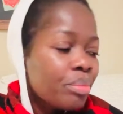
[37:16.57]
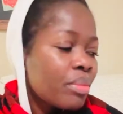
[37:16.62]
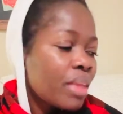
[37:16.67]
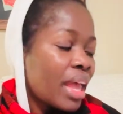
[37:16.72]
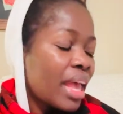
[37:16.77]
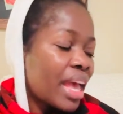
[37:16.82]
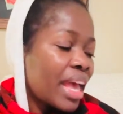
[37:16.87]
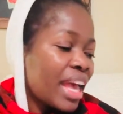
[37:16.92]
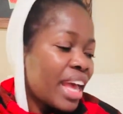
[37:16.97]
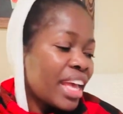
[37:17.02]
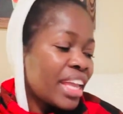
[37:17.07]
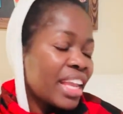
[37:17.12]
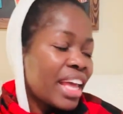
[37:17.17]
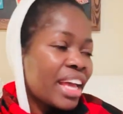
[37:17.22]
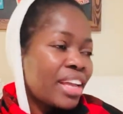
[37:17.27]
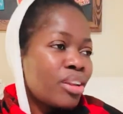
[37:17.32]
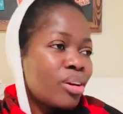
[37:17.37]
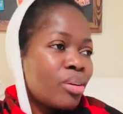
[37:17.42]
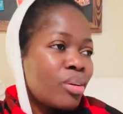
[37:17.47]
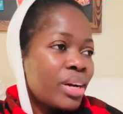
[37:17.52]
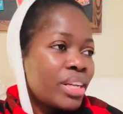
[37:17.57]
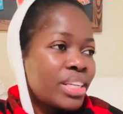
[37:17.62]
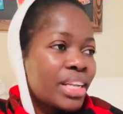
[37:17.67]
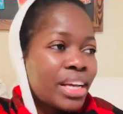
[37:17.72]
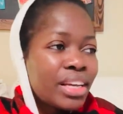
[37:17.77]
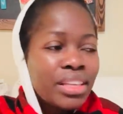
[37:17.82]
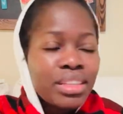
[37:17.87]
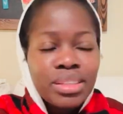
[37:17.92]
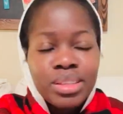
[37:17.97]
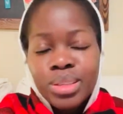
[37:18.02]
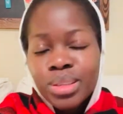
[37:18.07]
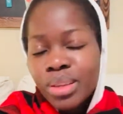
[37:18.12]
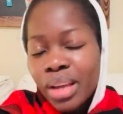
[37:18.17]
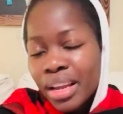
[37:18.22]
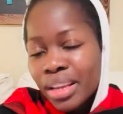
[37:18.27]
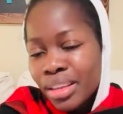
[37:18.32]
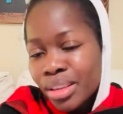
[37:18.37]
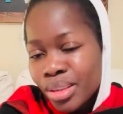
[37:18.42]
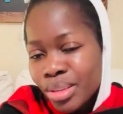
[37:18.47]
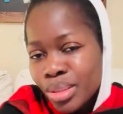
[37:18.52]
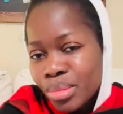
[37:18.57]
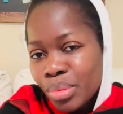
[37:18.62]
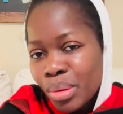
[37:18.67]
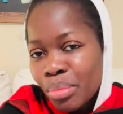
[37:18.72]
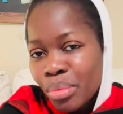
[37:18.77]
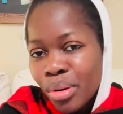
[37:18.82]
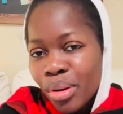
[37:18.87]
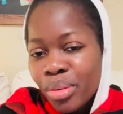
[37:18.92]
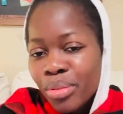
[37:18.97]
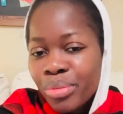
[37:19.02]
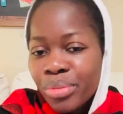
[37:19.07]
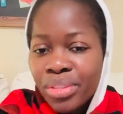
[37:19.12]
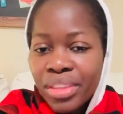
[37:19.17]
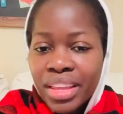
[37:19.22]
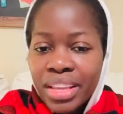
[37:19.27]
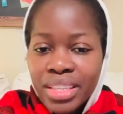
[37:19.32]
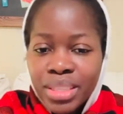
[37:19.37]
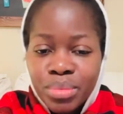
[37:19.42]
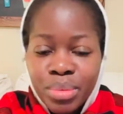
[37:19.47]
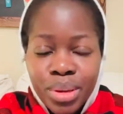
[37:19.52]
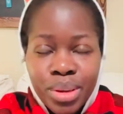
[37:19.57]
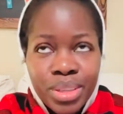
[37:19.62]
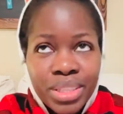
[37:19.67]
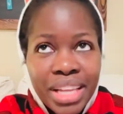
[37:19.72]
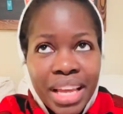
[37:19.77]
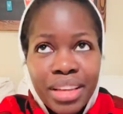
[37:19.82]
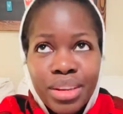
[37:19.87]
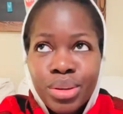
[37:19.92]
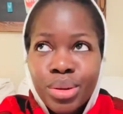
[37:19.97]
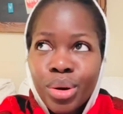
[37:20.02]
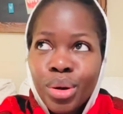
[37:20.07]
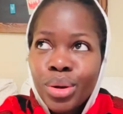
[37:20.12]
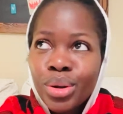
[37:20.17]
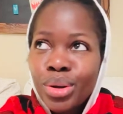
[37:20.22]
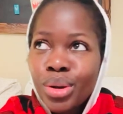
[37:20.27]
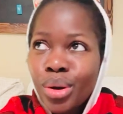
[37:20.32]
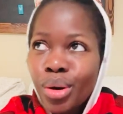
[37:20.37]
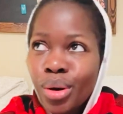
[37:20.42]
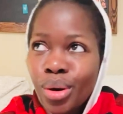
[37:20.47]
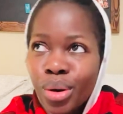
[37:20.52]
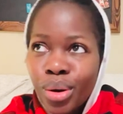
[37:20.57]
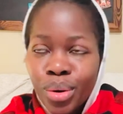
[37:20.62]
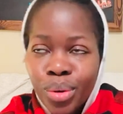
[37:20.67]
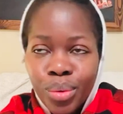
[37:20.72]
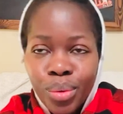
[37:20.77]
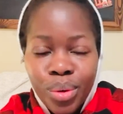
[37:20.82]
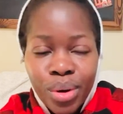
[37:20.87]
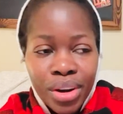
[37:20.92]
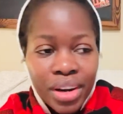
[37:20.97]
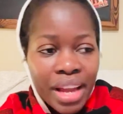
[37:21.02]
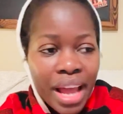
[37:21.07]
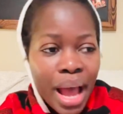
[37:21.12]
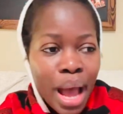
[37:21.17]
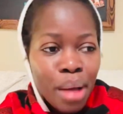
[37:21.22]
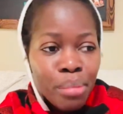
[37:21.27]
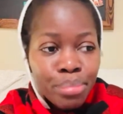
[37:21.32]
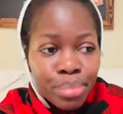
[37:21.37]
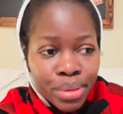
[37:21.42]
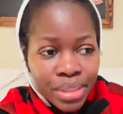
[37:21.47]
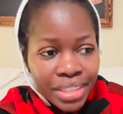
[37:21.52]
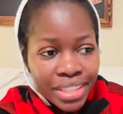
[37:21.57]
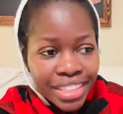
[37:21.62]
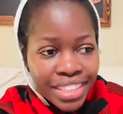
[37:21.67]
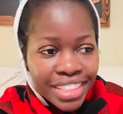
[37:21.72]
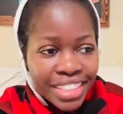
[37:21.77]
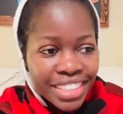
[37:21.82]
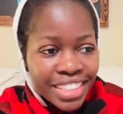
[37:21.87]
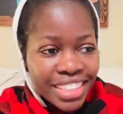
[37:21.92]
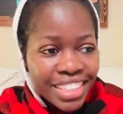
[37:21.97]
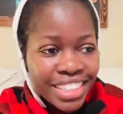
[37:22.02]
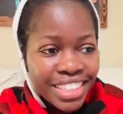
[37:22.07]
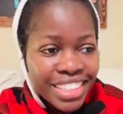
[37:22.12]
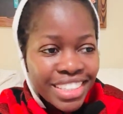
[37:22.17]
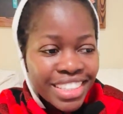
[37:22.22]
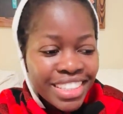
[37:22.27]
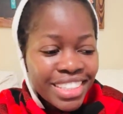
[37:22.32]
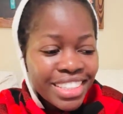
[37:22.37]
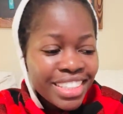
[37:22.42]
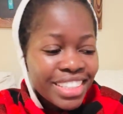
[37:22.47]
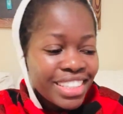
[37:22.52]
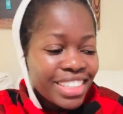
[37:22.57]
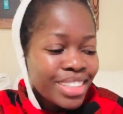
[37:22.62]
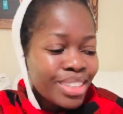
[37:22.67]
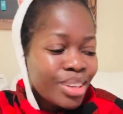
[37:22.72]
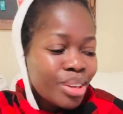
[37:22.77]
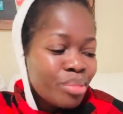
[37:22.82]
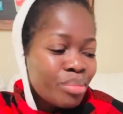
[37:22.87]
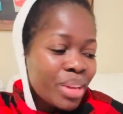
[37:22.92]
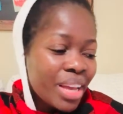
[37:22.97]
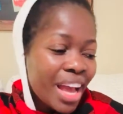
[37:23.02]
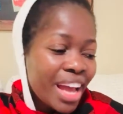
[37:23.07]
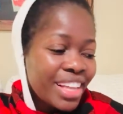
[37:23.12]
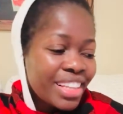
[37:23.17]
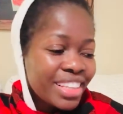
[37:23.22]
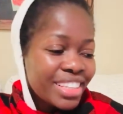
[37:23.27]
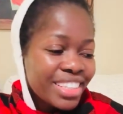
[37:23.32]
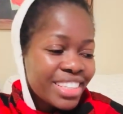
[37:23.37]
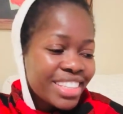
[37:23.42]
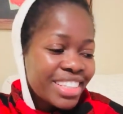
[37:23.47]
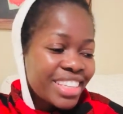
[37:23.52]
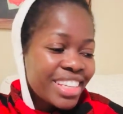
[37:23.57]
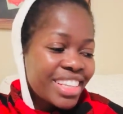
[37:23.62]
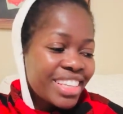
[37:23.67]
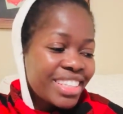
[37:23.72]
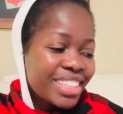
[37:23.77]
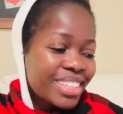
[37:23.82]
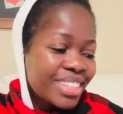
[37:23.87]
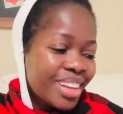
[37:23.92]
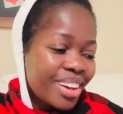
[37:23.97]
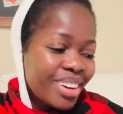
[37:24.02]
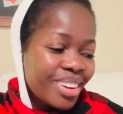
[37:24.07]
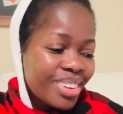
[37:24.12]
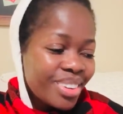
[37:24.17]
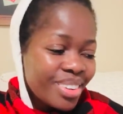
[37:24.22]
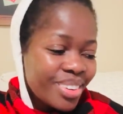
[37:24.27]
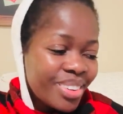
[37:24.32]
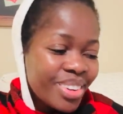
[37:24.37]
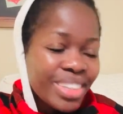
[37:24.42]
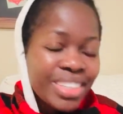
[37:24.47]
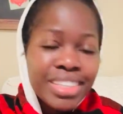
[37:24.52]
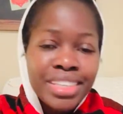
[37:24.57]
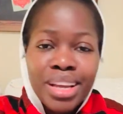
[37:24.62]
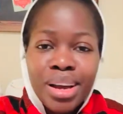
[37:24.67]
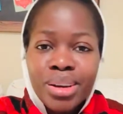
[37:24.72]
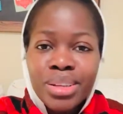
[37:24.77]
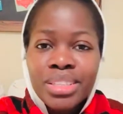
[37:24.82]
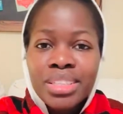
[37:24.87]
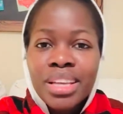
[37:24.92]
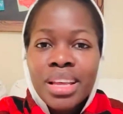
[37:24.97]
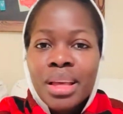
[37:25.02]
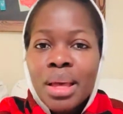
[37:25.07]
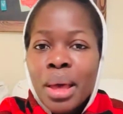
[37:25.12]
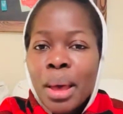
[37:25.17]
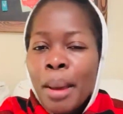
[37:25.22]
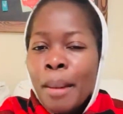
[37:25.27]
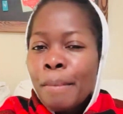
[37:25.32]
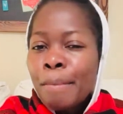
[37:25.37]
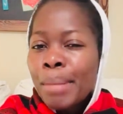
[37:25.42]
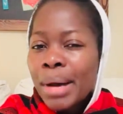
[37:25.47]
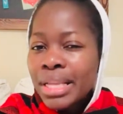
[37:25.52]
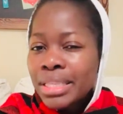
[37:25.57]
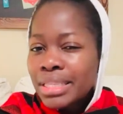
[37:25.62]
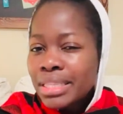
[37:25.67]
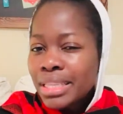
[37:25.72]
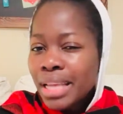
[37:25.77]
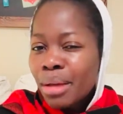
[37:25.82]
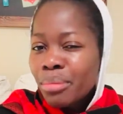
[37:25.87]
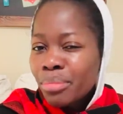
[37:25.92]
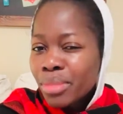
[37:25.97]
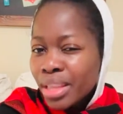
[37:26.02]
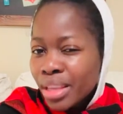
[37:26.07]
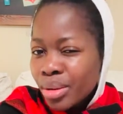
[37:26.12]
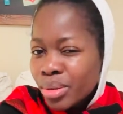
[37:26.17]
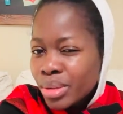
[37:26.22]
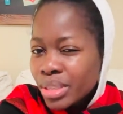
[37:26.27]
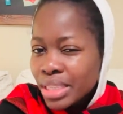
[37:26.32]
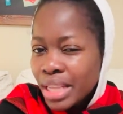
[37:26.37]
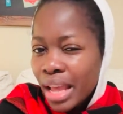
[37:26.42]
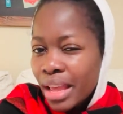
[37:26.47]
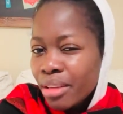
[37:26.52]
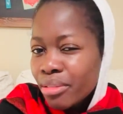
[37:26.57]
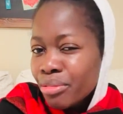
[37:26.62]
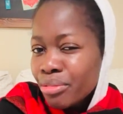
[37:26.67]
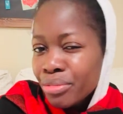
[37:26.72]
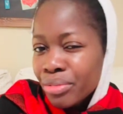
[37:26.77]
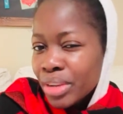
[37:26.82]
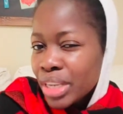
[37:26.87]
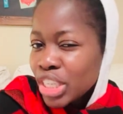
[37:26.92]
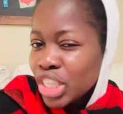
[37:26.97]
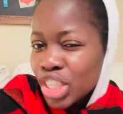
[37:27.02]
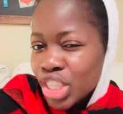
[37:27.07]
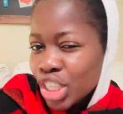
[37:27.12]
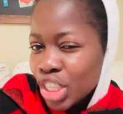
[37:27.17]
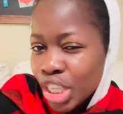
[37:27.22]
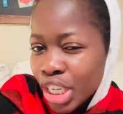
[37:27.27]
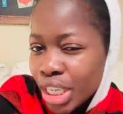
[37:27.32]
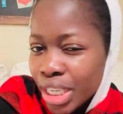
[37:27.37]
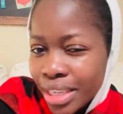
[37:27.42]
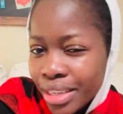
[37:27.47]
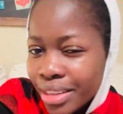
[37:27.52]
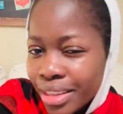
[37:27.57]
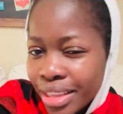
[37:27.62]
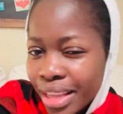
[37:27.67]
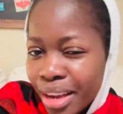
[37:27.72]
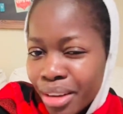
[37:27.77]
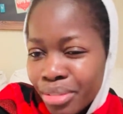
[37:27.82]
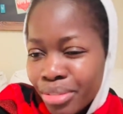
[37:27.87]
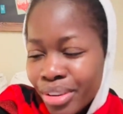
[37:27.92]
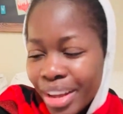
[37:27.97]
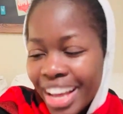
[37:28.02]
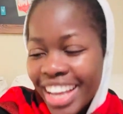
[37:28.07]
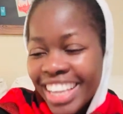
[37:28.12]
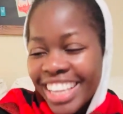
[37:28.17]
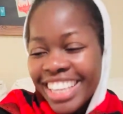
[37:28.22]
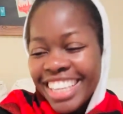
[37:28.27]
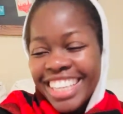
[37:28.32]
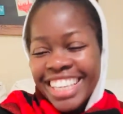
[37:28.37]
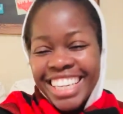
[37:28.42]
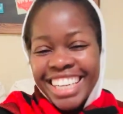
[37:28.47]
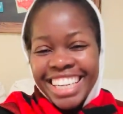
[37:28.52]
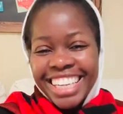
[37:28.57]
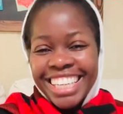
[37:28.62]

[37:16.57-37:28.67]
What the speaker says: And I don't want to accuse people of things because I don't know what happens, behind the scenes or whatnot. But something was like fishy in that fight.